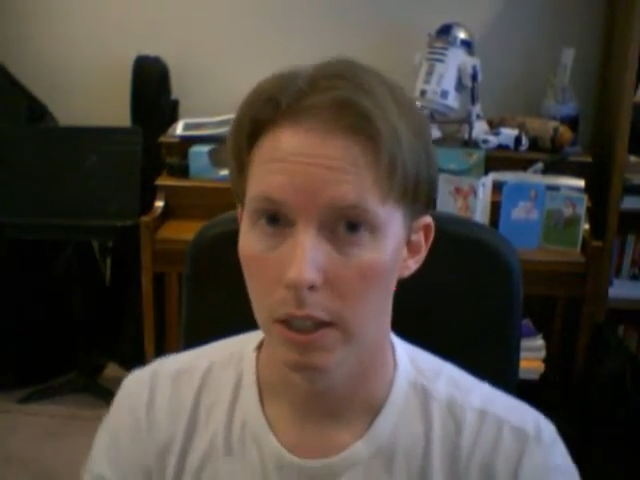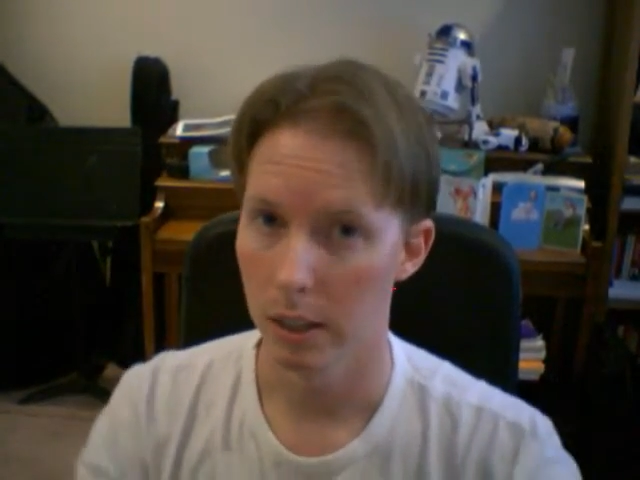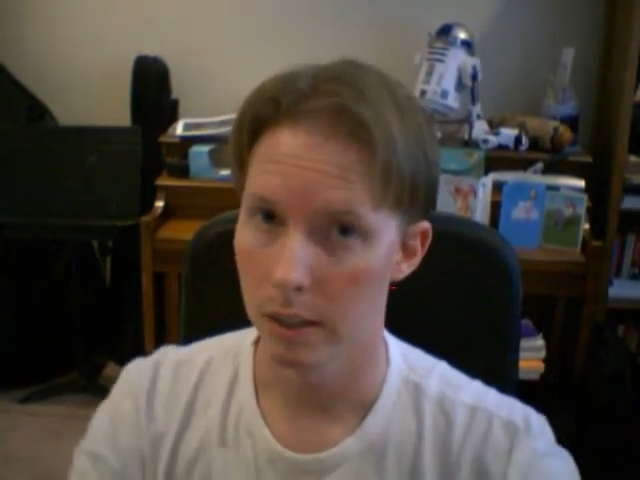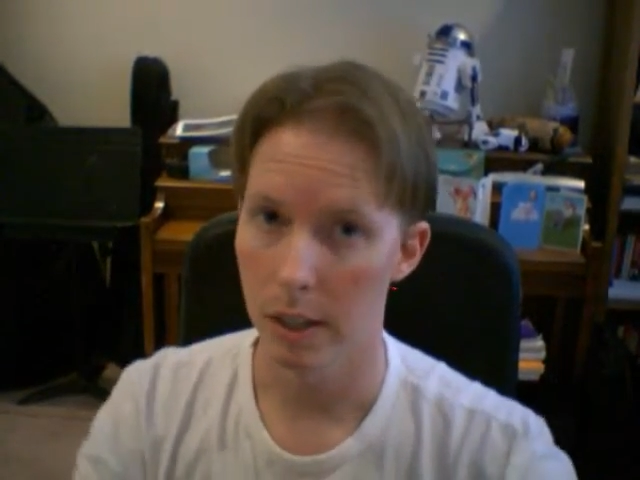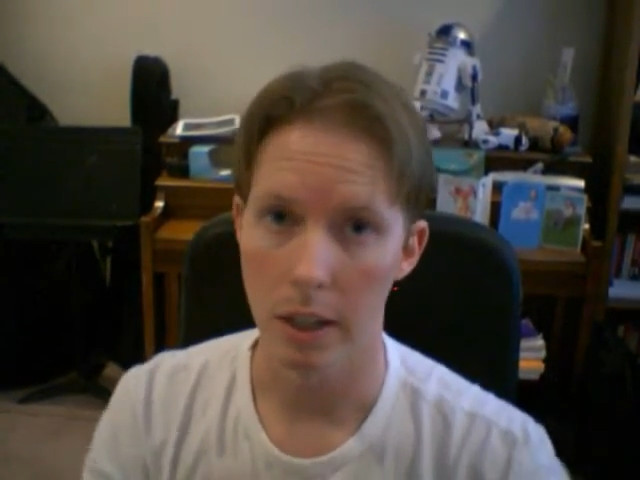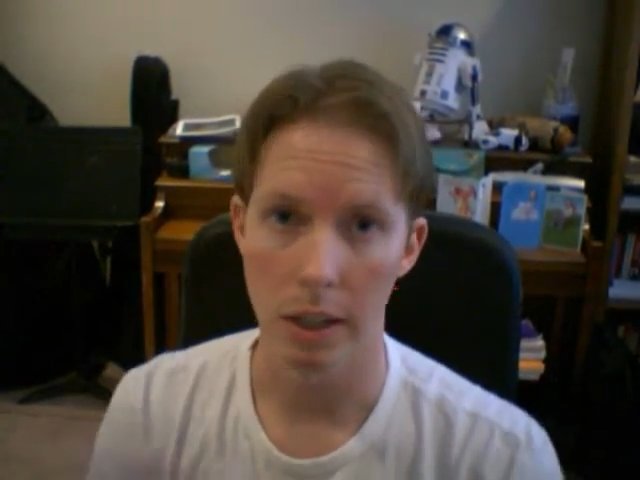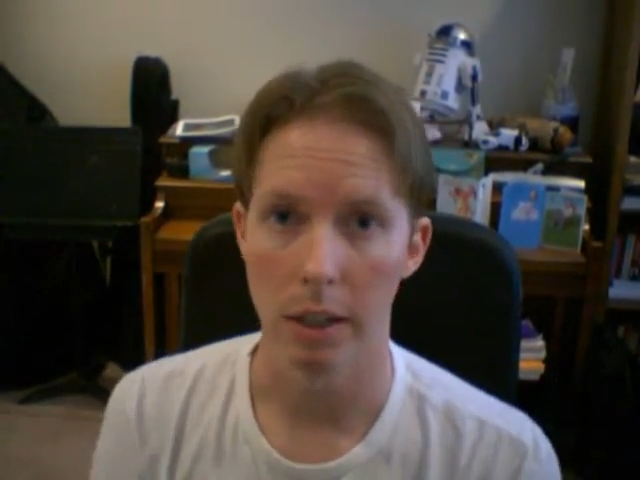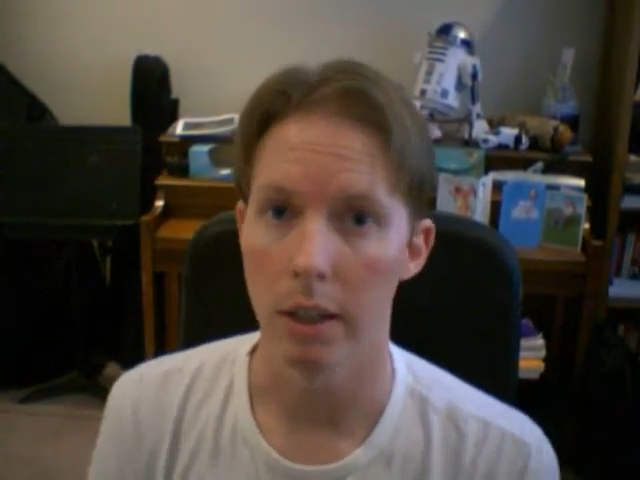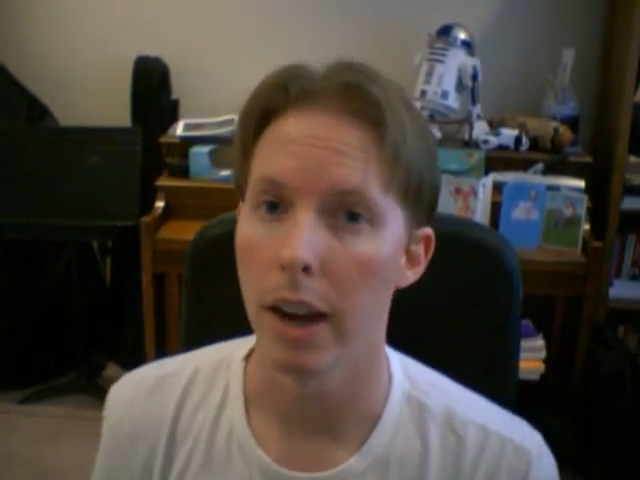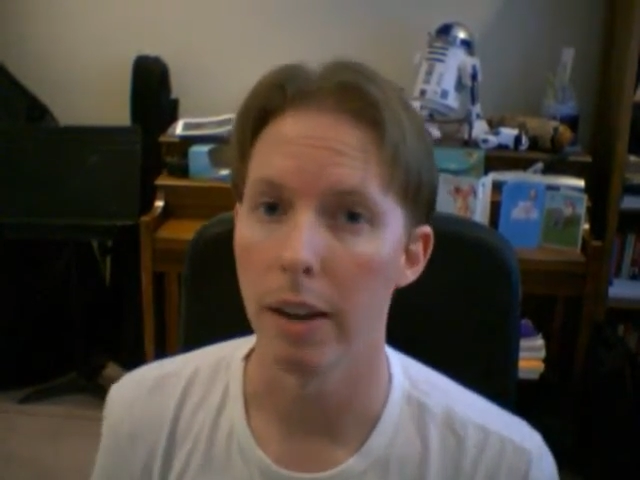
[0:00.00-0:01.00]
send it
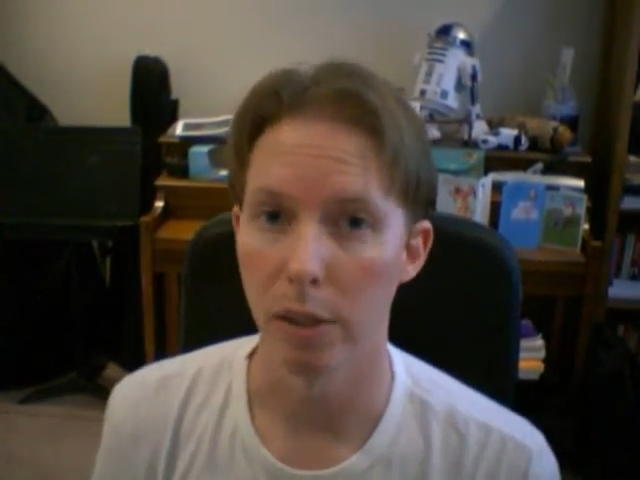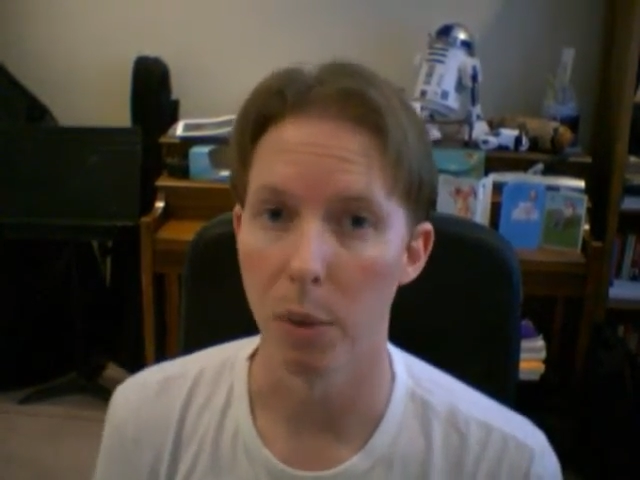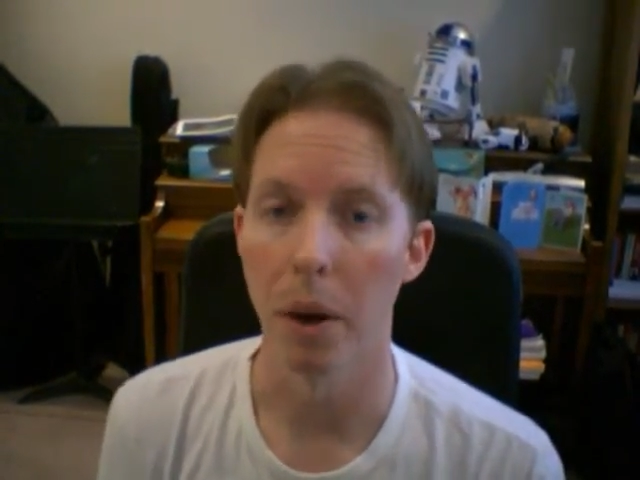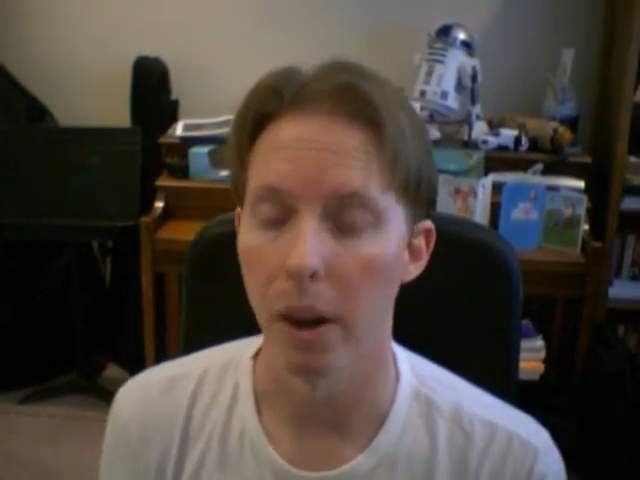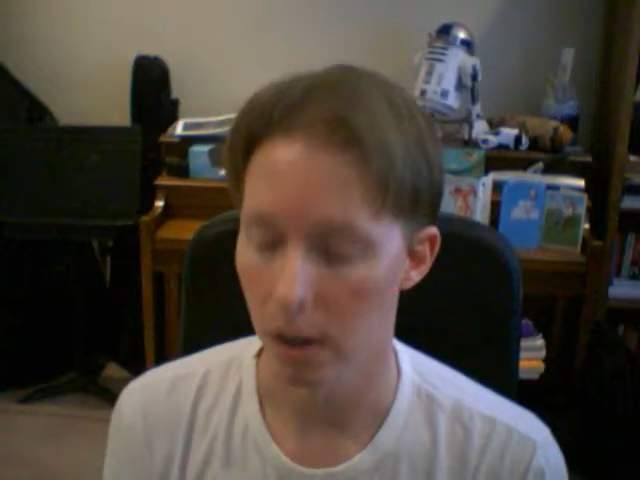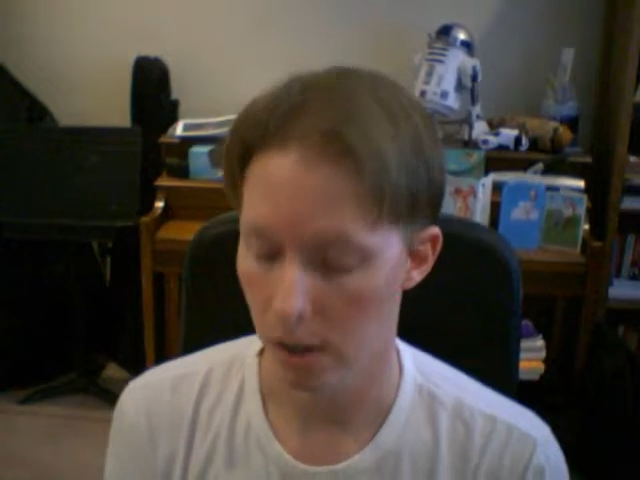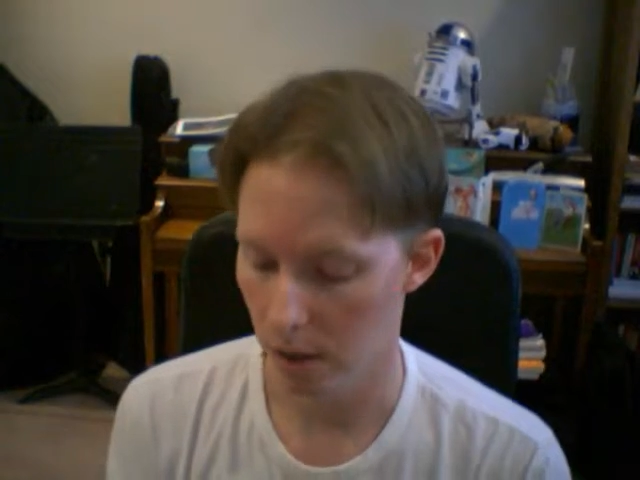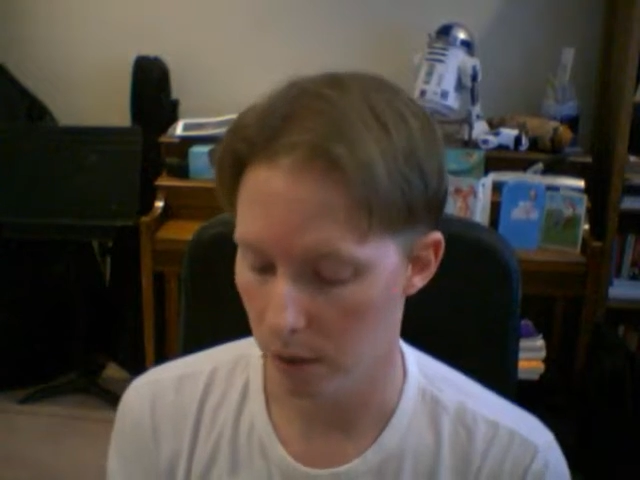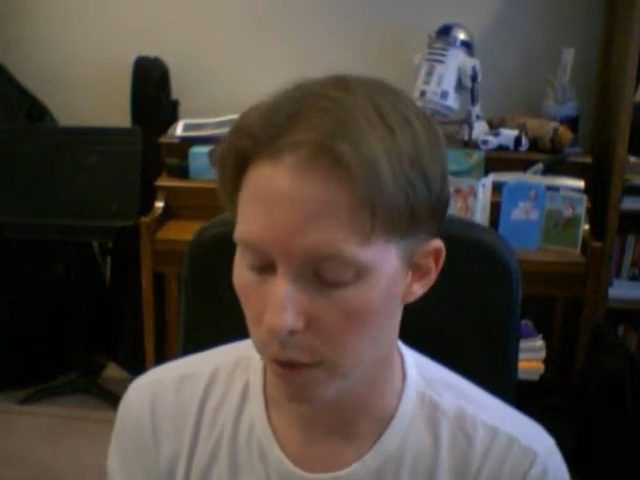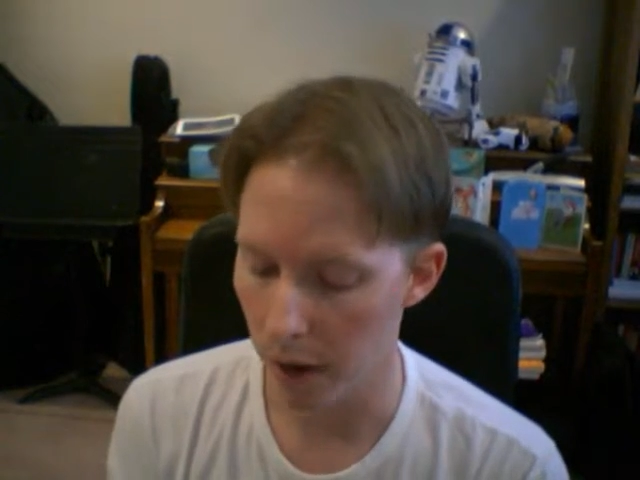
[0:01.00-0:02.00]
everywhere.
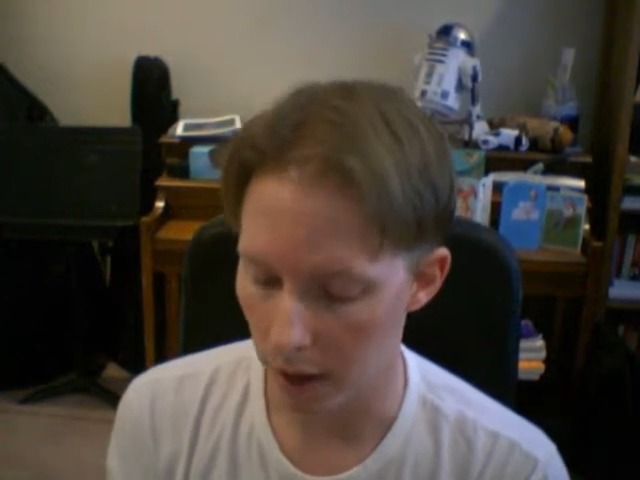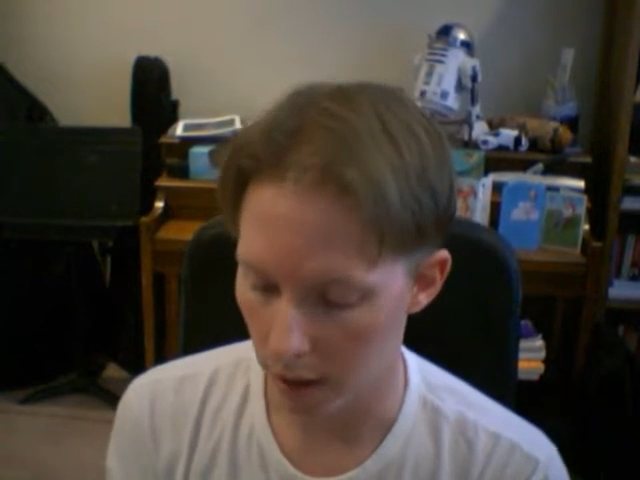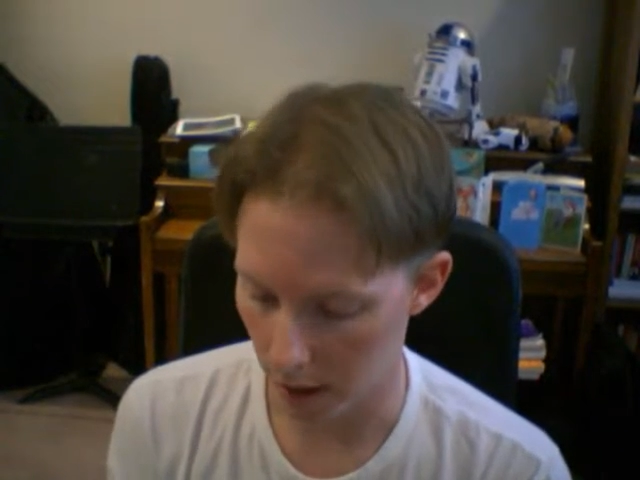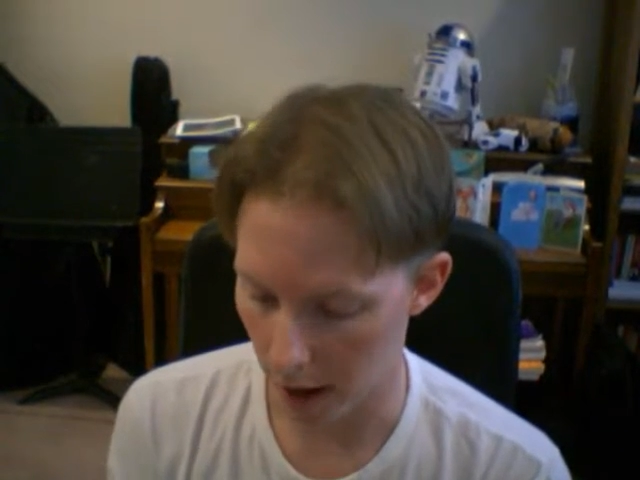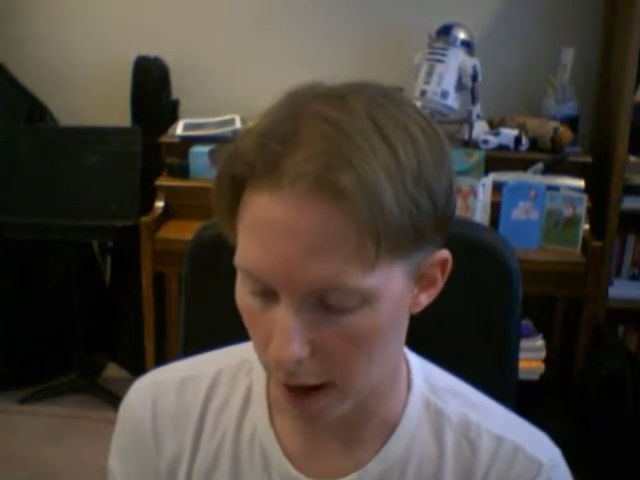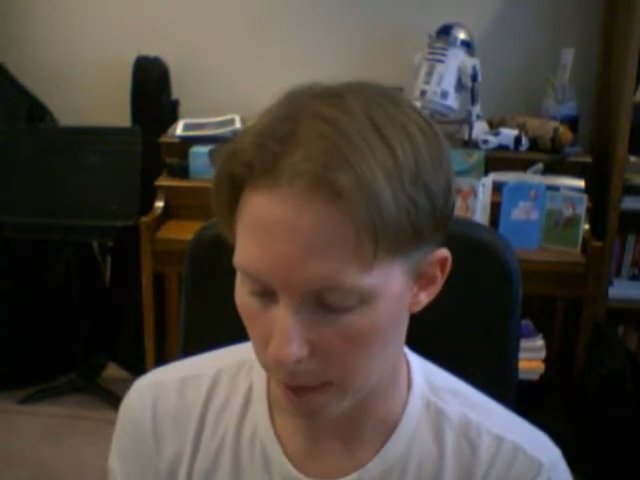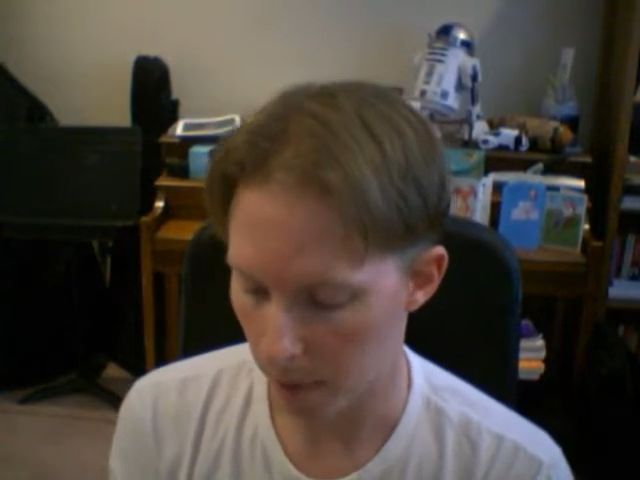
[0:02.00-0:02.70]
Great app.